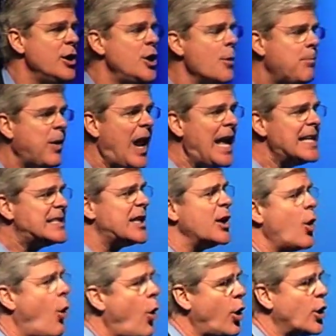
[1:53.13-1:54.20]
You place
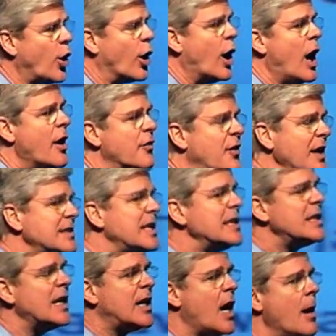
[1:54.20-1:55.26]
an order. This
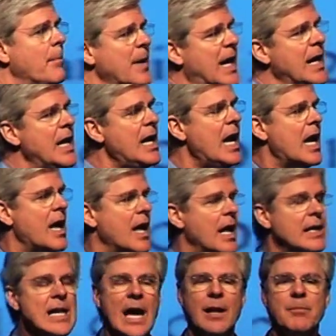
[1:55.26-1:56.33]
is a company.
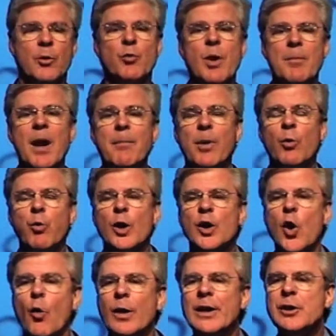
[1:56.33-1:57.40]
Now, remember, we're
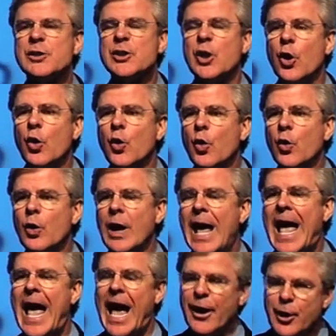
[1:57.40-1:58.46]
going to school.
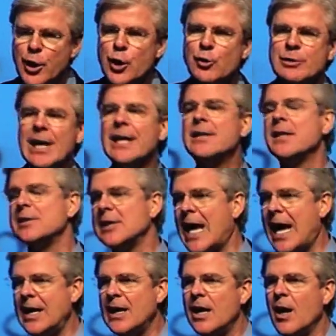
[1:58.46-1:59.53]
How can you take this
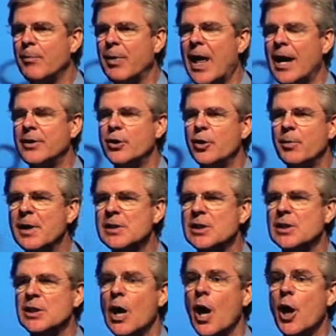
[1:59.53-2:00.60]
idea, apply it
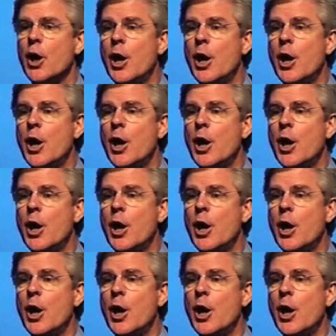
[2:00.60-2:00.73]
business?